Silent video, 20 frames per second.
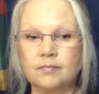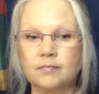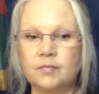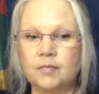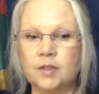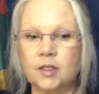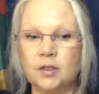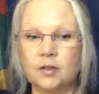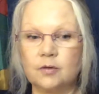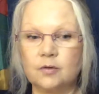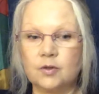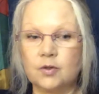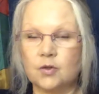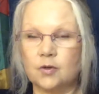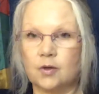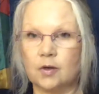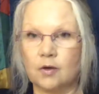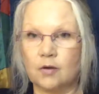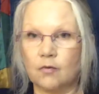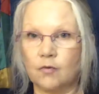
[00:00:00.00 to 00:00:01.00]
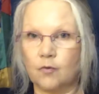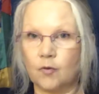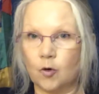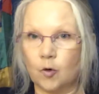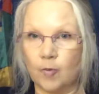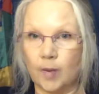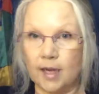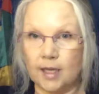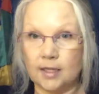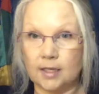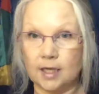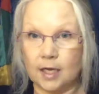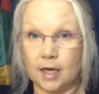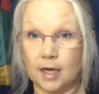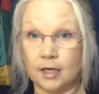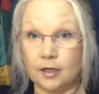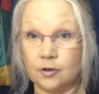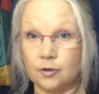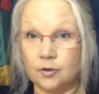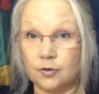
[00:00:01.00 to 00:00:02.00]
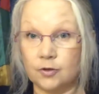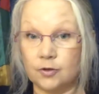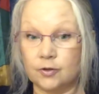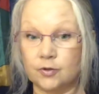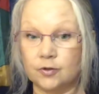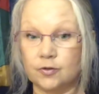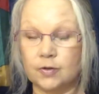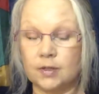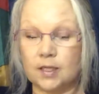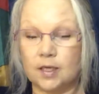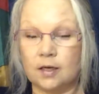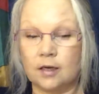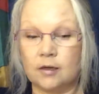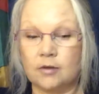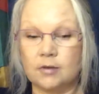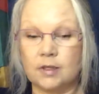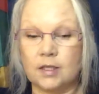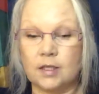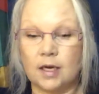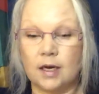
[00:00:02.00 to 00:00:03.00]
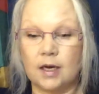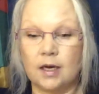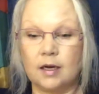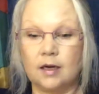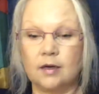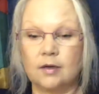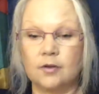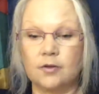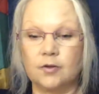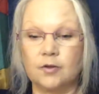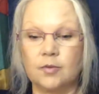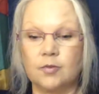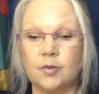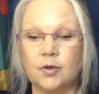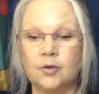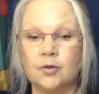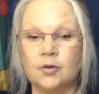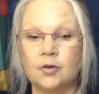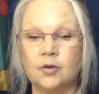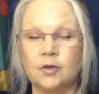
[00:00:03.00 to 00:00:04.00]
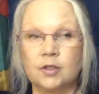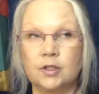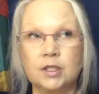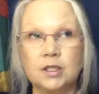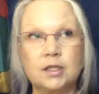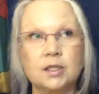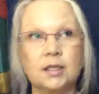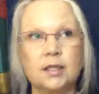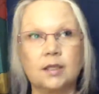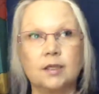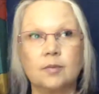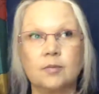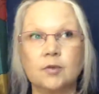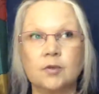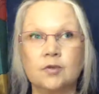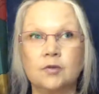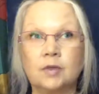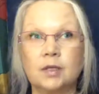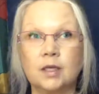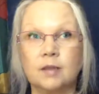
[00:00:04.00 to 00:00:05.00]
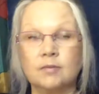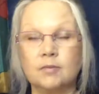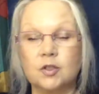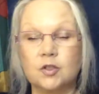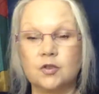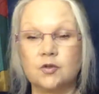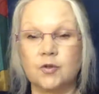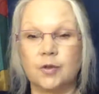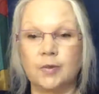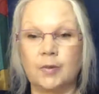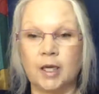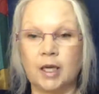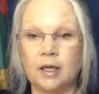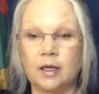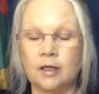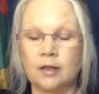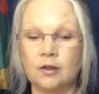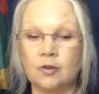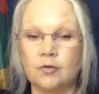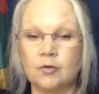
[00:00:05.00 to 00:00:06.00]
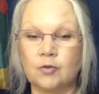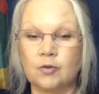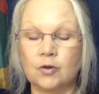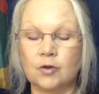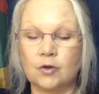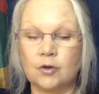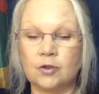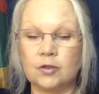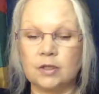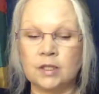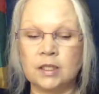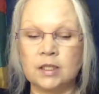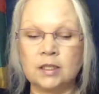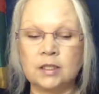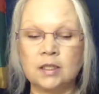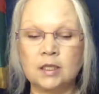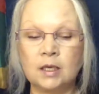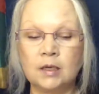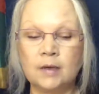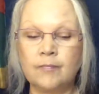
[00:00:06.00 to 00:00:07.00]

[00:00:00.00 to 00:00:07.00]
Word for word: you know, sort of romantic interludes outside under the moon, or just let the moon come streaming in through the curtains.